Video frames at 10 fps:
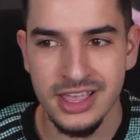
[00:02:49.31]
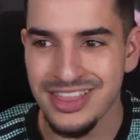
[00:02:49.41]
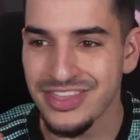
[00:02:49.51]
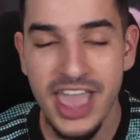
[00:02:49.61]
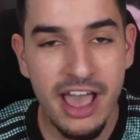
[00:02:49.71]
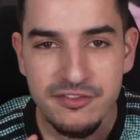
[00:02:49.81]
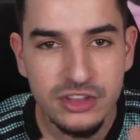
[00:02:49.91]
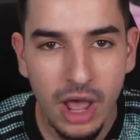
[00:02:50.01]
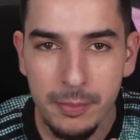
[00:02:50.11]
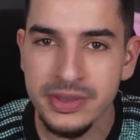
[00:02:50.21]
They have
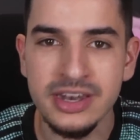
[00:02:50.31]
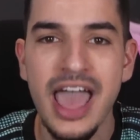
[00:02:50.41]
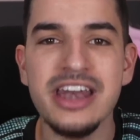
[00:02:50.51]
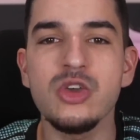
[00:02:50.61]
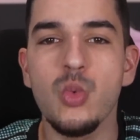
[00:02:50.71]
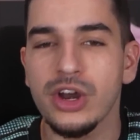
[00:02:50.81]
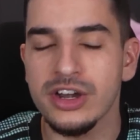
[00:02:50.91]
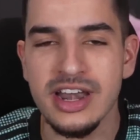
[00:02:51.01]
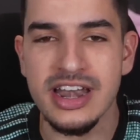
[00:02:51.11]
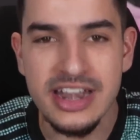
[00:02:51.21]
not been
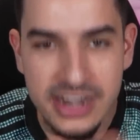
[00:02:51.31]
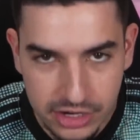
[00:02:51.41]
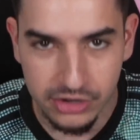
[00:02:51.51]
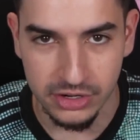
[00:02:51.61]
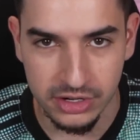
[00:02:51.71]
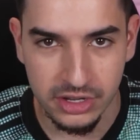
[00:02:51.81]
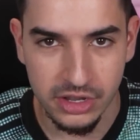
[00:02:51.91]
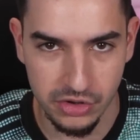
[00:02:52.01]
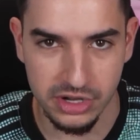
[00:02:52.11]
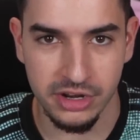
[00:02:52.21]
anywhere near
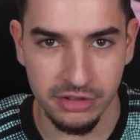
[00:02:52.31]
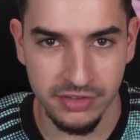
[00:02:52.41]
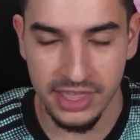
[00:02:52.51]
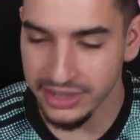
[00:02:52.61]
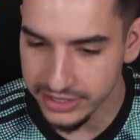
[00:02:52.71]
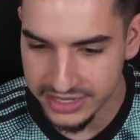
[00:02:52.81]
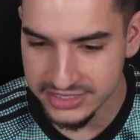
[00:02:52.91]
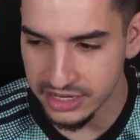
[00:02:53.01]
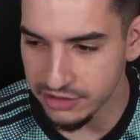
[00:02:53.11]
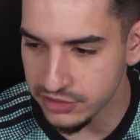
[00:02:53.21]
good enough. And like I
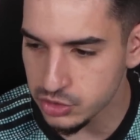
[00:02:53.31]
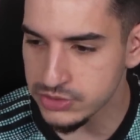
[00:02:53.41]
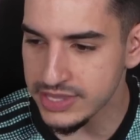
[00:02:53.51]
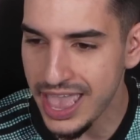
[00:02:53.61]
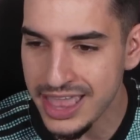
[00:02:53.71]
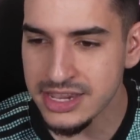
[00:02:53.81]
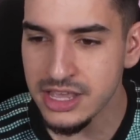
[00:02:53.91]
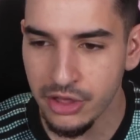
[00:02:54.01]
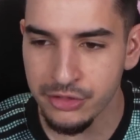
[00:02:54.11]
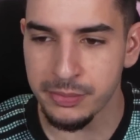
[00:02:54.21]
said, if this was any
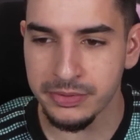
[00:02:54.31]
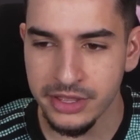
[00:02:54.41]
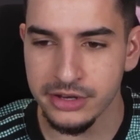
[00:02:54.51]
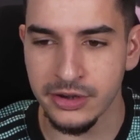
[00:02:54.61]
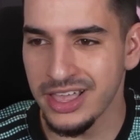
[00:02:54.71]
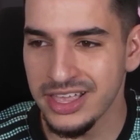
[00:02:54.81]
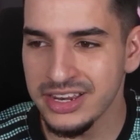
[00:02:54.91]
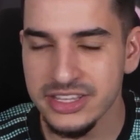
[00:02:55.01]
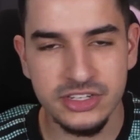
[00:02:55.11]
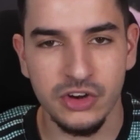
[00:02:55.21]
other player in
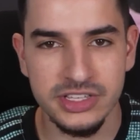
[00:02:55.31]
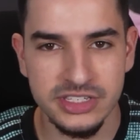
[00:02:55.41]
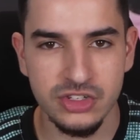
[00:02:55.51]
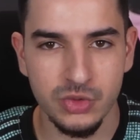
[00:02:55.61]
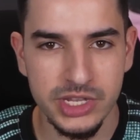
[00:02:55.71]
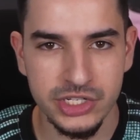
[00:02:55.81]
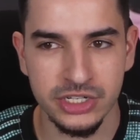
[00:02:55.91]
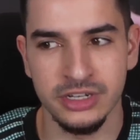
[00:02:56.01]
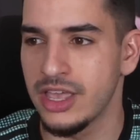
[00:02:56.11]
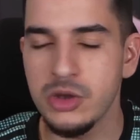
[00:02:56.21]
his current
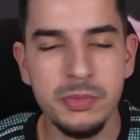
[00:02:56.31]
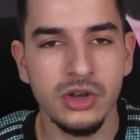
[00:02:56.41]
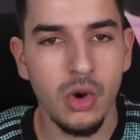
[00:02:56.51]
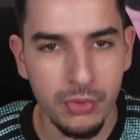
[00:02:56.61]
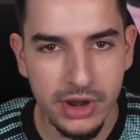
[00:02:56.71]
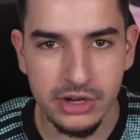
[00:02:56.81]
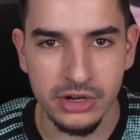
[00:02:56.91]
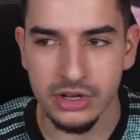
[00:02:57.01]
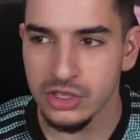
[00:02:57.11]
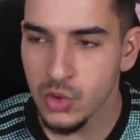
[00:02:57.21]
situation, it'd be a
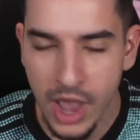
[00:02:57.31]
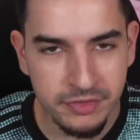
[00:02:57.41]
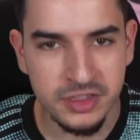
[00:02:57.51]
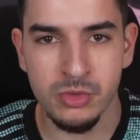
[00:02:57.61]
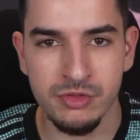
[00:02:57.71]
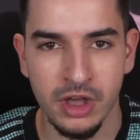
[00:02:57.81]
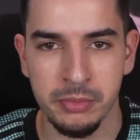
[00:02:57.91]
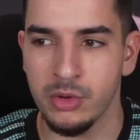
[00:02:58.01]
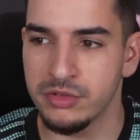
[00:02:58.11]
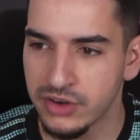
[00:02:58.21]
no-brainer. You have to move on.
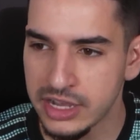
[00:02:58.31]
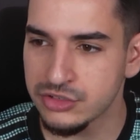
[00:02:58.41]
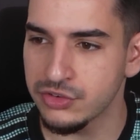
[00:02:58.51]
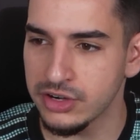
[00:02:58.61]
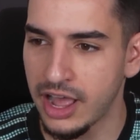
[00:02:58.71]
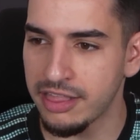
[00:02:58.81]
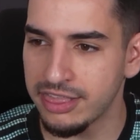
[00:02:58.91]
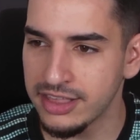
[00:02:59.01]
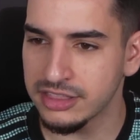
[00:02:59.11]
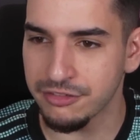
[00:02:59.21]
But with Rashford, I
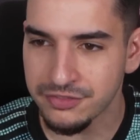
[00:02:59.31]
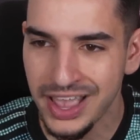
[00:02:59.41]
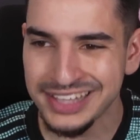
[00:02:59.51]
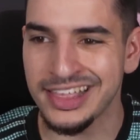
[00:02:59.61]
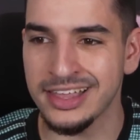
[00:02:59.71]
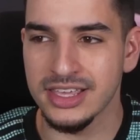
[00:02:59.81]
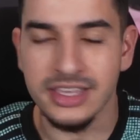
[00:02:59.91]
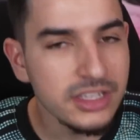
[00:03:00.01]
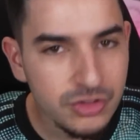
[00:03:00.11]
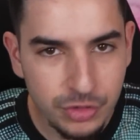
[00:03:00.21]
think the fact that
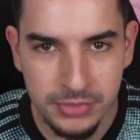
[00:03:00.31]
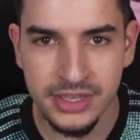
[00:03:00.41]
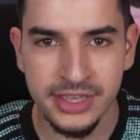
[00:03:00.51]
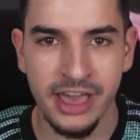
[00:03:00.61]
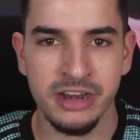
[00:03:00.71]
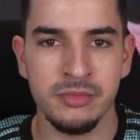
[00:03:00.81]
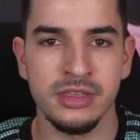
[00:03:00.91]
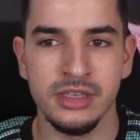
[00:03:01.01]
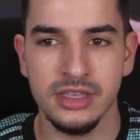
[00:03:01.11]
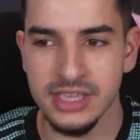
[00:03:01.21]
he is from the
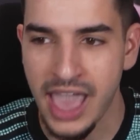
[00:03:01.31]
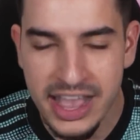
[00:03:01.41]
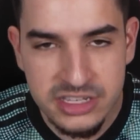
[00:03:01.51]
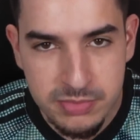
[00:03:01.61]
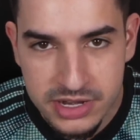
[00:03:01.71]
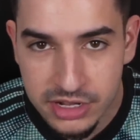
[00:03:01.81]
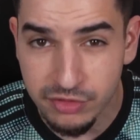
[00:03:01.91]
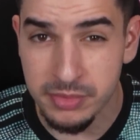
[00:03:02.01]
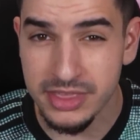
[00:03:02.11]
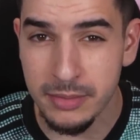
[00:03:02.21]
academy, he has been here
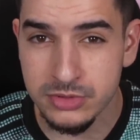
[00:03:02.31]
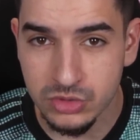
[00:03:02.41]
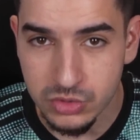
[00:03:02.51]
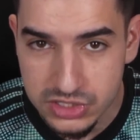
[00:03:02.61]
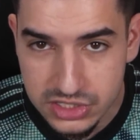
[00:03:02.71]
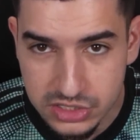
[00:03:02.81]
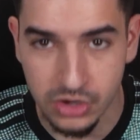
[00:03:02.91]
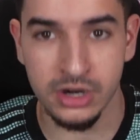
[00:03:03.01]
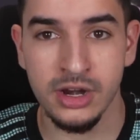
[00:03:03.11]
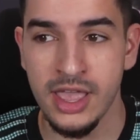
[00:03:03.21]
from the absolute
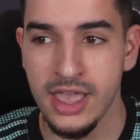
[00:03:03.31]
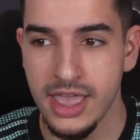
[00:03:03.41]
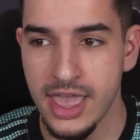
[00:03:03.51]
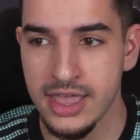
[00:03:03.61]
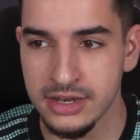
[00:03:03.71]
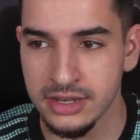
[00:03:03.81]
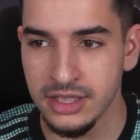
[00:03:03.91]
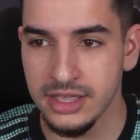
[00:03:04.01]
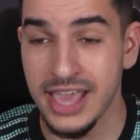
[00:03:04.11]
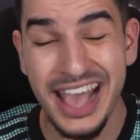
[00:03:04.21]
start, and
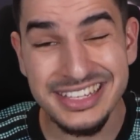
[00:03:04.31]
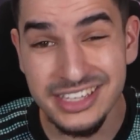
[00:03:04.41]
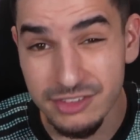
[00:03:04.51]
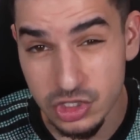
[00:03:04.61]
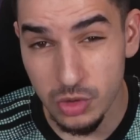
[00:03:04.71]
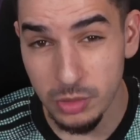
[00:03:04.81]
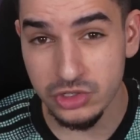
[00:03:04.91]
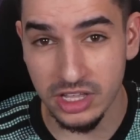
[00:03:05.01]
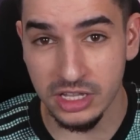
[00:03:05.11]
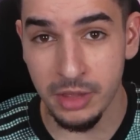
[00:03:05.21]
he has given much
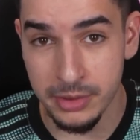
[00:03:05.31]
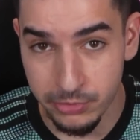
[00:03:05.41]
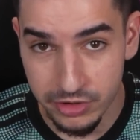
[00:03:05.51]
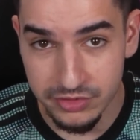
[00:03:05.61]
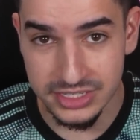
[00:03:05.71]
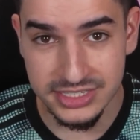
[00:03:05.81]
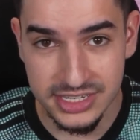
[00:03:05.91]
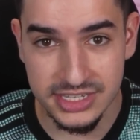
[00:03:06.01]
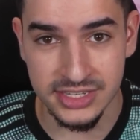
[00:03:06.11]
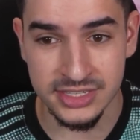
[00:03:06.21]
to the club in previous
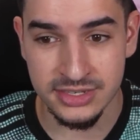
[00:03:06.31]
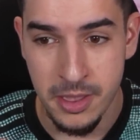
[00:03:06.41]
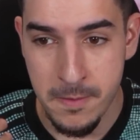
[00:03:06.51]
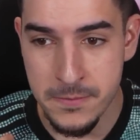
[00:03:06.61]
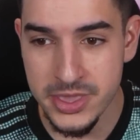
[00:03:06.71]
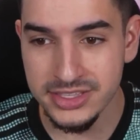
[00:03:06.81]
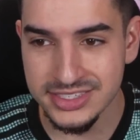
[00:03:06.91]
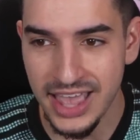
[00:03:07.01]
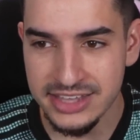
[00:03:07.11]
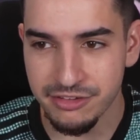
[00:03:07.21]
seasons, means
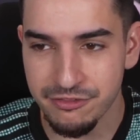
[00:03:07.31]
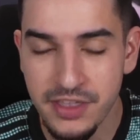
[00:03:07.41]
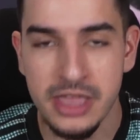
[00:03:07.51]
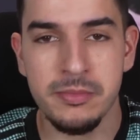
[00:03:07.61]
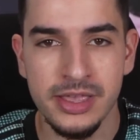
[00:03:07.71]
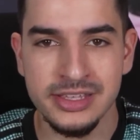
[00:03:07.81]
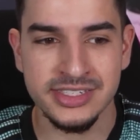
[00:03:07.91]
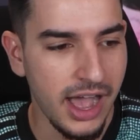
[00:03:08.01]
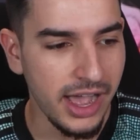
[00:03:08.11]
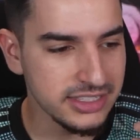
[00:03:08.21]
that as a fan base,
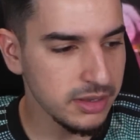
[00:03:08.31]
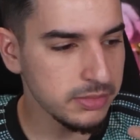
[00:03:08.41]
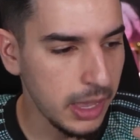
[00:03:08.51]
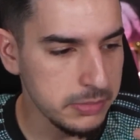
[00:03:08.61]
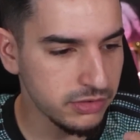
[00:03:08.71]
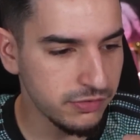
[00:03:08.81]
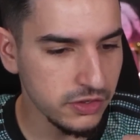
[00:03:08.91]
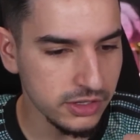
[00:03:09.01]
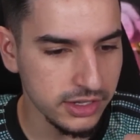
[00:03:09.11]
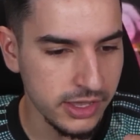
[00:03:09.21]
I sometimes
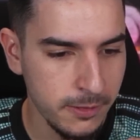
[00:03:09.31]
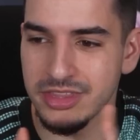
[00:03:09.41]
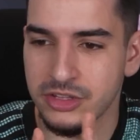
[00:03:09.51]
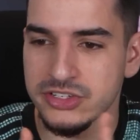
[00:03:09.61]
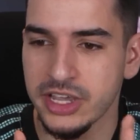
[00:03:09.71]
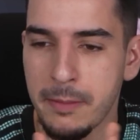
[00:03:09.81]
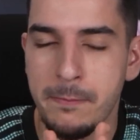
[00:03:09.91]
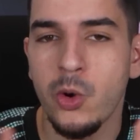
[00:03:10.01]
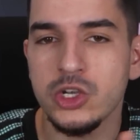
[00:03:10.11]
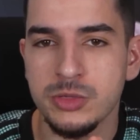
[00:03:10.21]
feel like there's like a
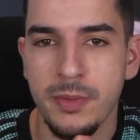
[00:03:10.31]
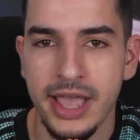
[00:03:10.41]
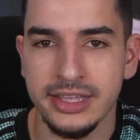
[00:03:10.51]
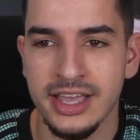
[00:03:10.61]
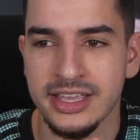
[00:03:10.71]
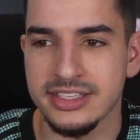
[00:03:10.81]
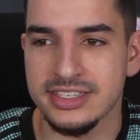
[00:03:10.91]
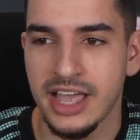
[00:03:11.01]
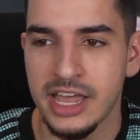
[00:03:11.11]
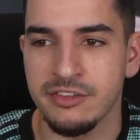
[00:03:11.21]
pushback against
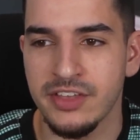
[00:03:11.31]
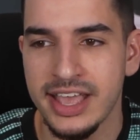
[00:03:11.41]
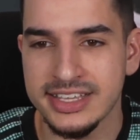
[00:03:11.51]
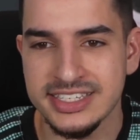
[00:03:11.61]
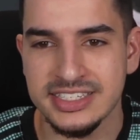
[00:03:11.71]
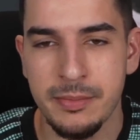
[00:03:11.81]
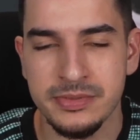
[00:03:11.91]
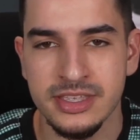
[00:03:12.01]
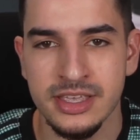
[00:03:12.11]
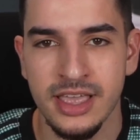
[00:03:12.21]
kind of
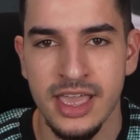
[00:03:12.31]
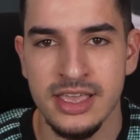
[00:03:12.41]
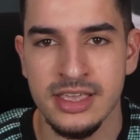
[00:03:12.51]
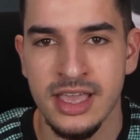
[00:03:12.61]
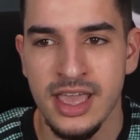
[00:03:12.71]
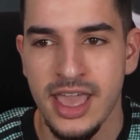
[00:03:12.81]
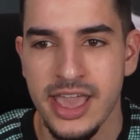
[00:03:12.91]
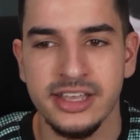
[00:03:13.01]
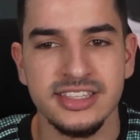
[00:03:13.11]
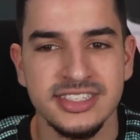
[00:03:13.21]
accepting a
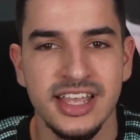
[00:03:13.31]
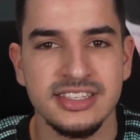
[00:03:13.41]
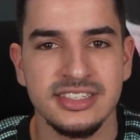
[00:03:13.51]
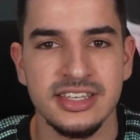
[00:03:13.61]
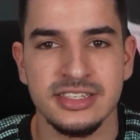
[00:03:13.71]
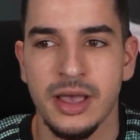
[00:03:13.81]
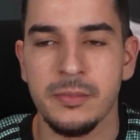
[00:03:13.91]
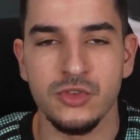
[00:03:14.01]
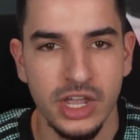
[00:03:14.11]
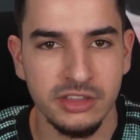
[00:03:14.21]
consensus
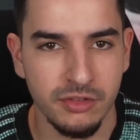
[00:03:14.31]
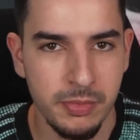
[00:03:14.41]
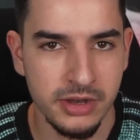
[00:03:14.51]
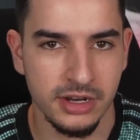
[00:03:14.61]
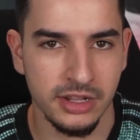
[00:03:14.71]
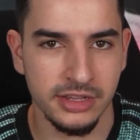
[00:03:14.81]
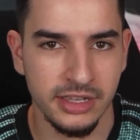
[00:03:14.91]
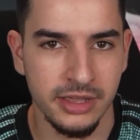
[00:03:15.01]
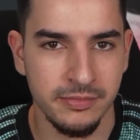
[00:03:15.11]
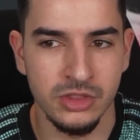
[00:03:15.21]
objective opinion on the
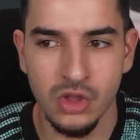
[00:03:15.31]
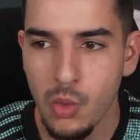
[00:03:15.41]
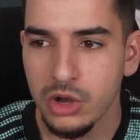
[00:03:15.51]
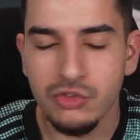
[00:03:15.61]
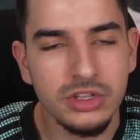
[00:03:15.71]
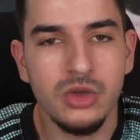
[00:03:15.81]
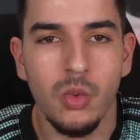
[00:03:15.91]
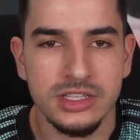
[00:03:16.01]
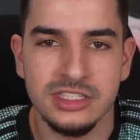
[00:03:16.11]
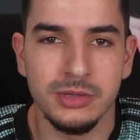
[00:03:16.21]
guy. No one really
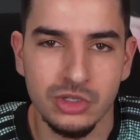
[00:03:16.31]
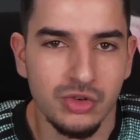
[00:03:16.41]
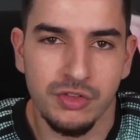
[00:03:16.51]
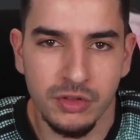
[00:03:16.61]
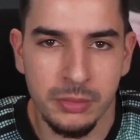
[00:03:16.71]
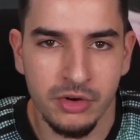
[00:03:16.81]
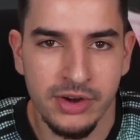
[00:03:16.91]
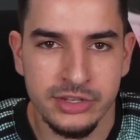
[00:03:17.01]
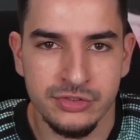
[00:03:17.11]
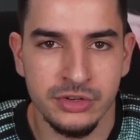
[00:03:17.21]
wants to be truthful about
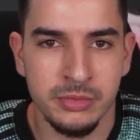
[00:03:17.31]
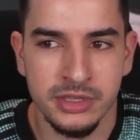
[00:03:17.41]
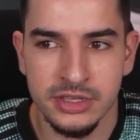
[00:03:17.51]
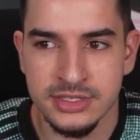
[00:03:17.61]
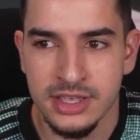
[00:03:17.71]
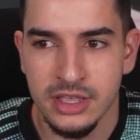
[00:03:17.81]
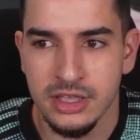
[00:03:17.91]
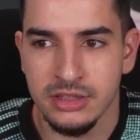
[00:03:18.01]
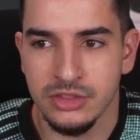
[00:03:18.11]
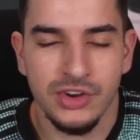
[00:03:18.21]
Rashford because
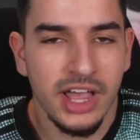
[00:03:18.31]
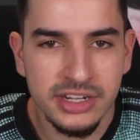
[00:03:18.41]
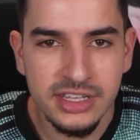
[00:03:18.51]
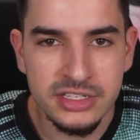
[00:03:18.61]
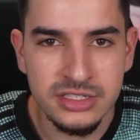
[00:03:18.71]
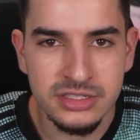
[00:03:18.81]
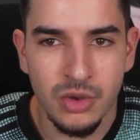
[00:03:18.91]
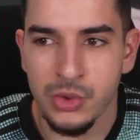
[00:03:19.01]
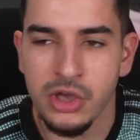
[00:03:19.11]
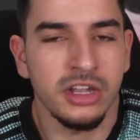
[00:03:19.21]
the reality is
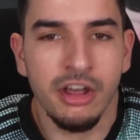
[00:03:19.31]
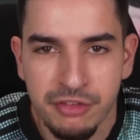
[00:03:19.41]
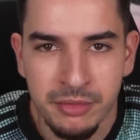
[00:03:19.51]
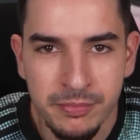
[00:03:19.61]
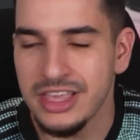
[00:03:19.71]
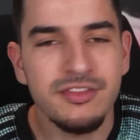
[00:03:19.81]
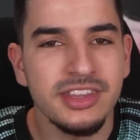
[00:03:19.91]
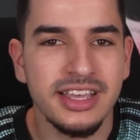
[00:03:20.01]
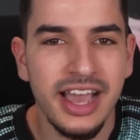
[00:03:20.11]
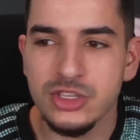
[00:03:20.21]
we all love him. Even
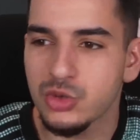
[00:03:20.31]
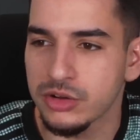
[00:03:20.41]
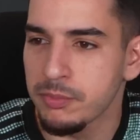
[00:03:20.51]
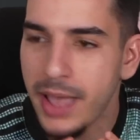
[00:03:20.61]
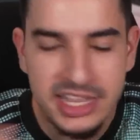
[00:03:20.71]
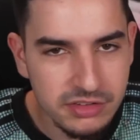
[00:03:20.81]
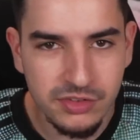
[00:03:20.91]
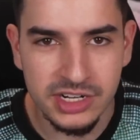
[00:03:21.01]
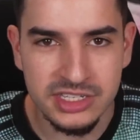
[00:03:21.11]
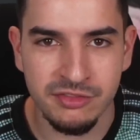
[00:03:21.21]
the guys who are massive
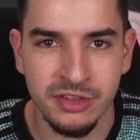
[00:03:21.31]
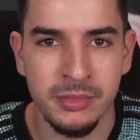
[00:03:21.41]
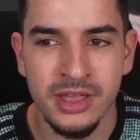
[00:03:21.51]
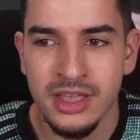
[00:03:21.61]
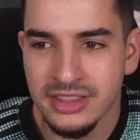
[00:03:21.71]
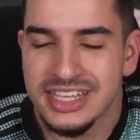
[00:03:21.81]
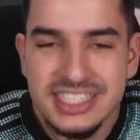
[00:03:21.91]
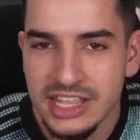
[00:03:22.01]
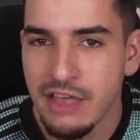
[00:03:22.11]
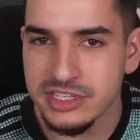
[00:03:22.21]
critics of him, they
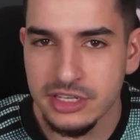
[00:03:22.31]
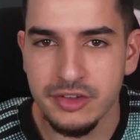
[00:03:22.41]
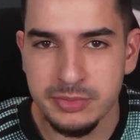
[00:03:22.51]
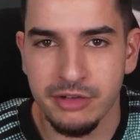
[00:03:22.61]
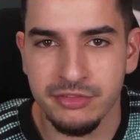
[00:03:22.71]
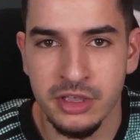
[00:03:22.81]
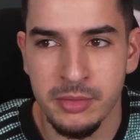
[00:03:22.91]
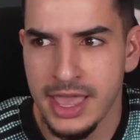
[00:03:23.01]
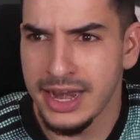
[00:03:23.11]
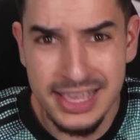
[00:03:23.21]
still have a soft spot for him.
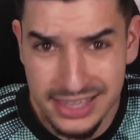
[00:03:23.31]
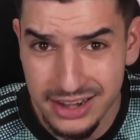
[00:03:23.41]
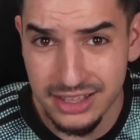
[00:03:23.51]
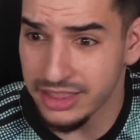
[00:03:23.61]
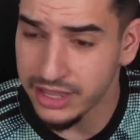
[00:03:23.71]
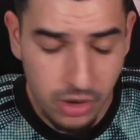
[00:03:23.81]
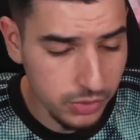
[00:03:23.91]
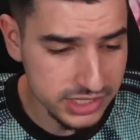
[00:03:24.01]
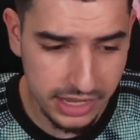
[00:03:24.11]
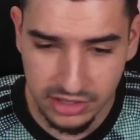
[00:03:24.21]
And I get it. Like I
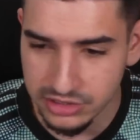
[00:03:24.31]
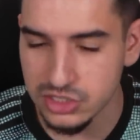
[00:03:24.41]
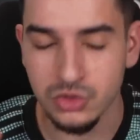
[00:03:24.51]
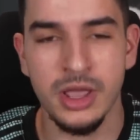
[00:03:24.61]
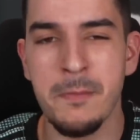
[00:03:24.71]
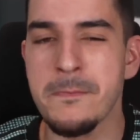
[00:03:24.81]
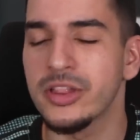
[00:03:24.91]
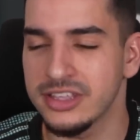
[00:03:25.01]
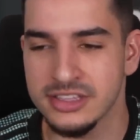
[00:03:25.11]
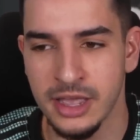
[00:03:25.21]
tell this story a
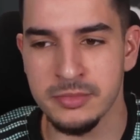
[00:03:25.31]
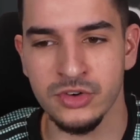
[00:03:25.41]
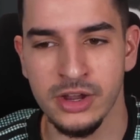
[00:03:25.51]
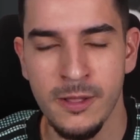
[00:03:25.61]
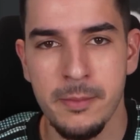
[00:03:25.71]
million times, right?